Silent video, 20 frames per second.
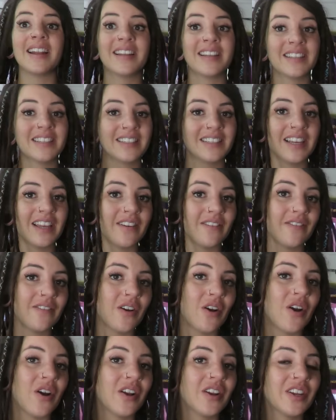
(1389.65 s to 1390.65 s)
And as if
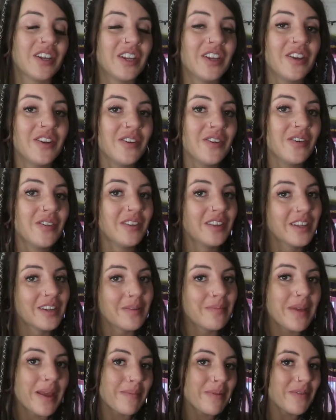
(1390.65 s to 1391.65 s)
on cue,
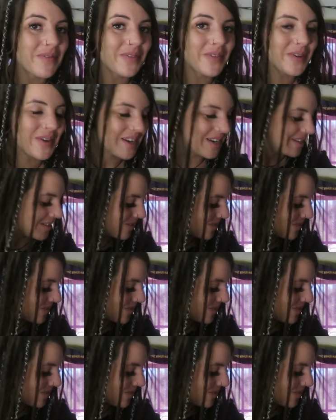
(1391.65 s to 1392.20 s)
little baby Floyd